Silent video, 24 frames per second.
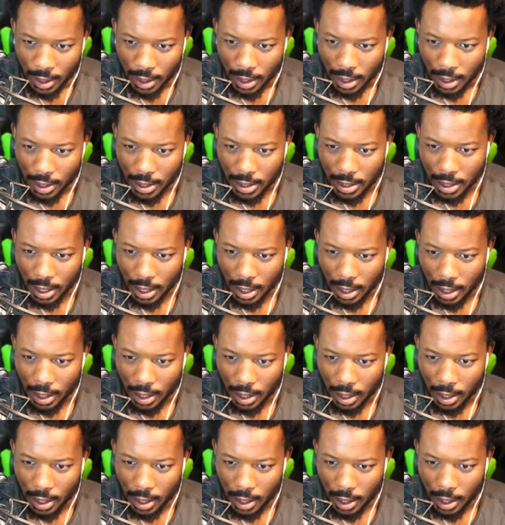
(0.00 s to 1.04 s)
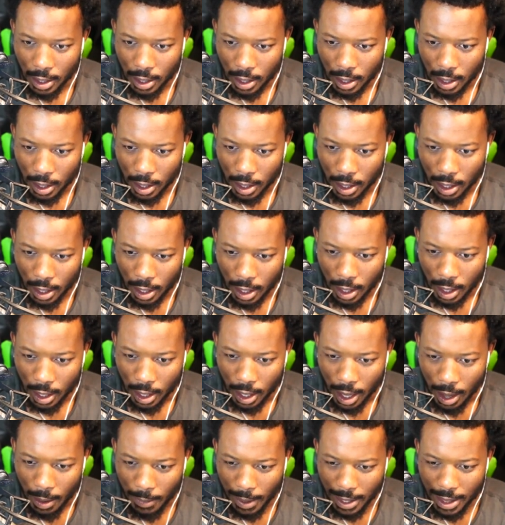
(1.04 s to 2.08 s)
This is it.
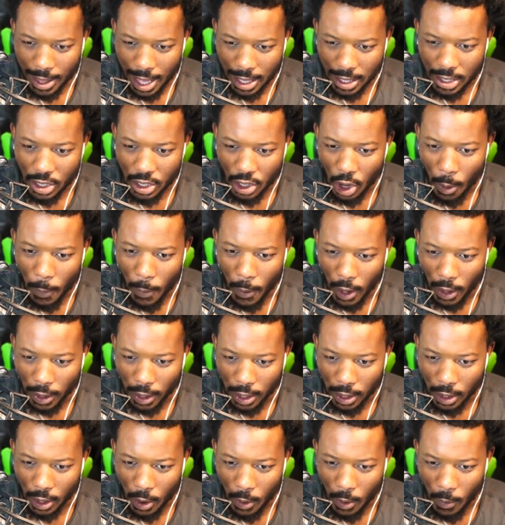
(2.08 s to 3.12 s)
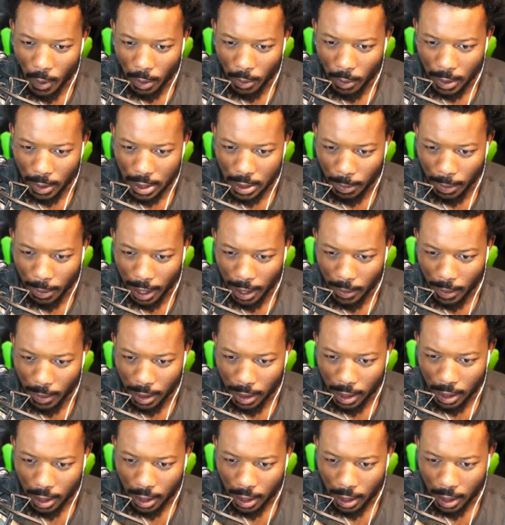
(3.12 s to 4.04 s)
I'm like that snowball that no one wants to play with.